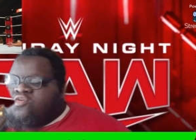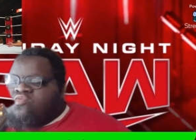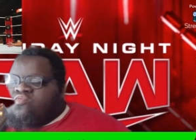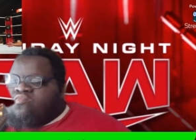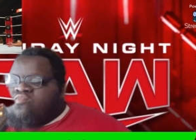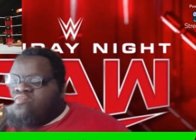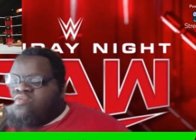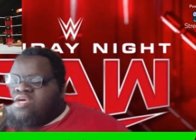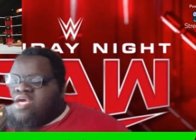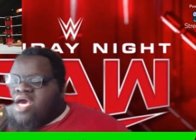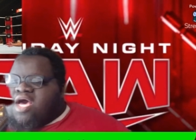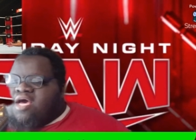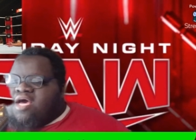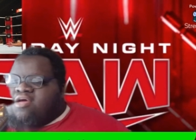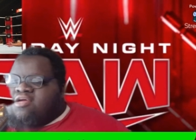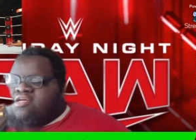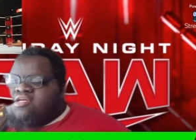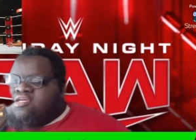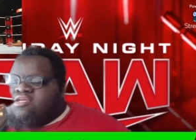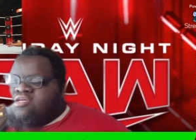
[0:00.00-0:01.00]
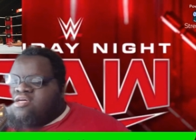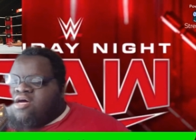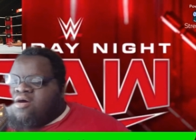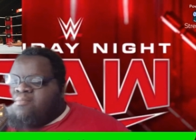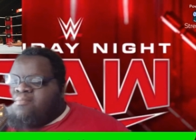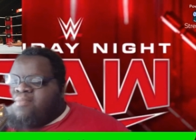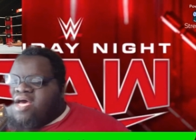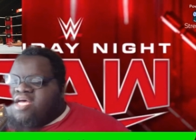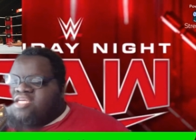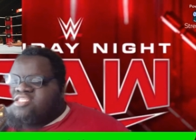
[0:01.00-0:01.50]
We got a
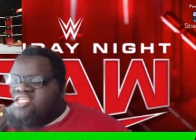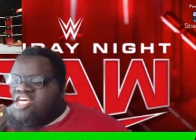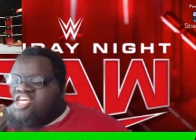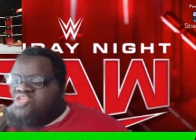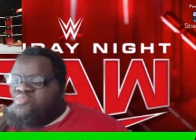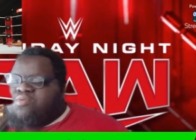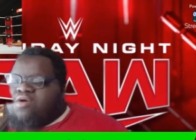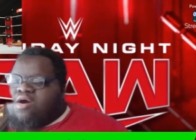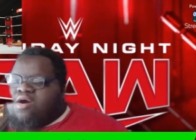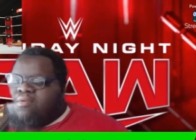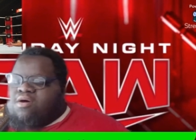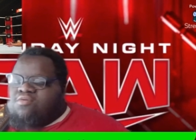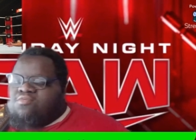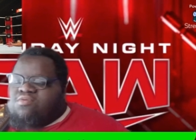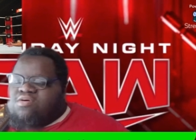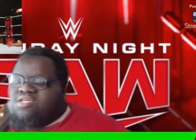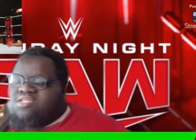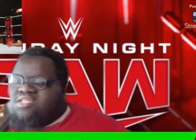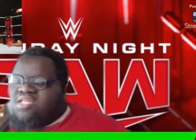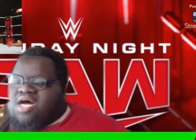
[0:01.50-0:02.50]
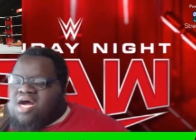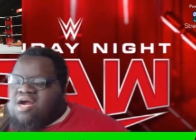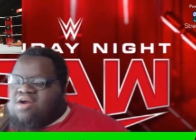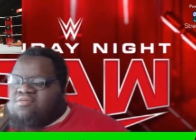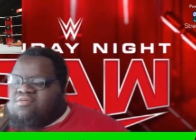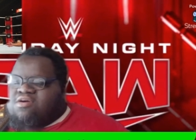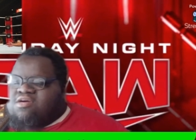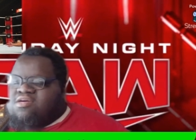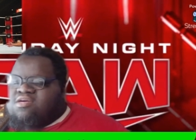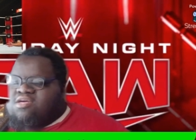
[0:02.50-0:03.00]
backstage promo with
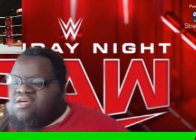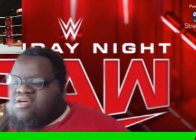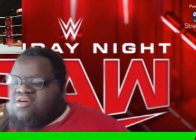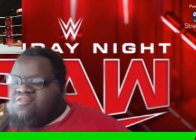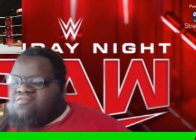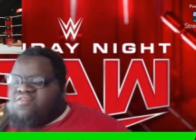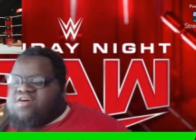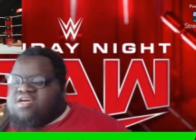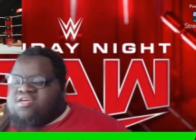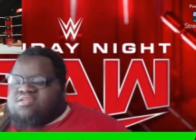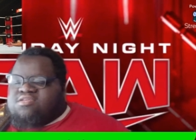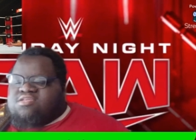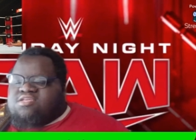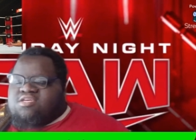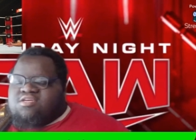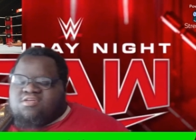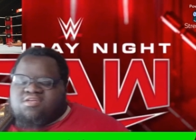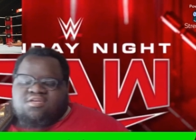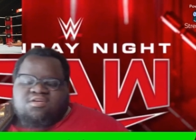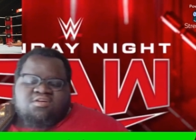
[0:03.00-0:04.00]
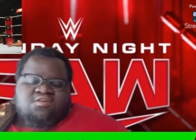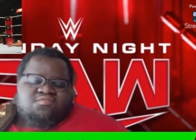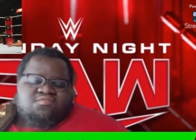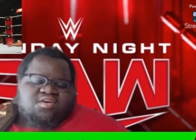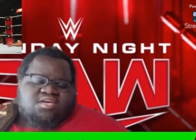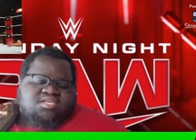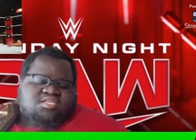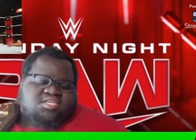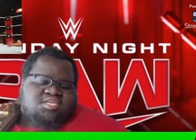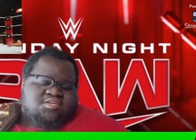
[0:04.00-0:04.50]
Lyra
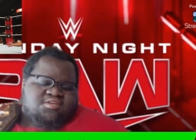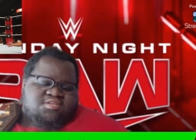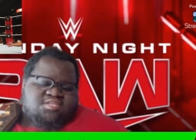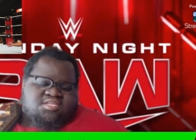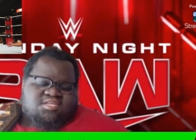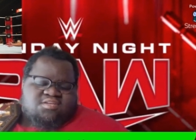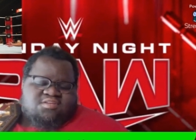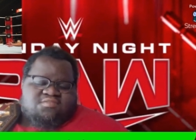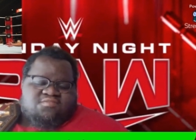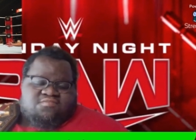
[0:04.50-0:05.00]
Valkyria.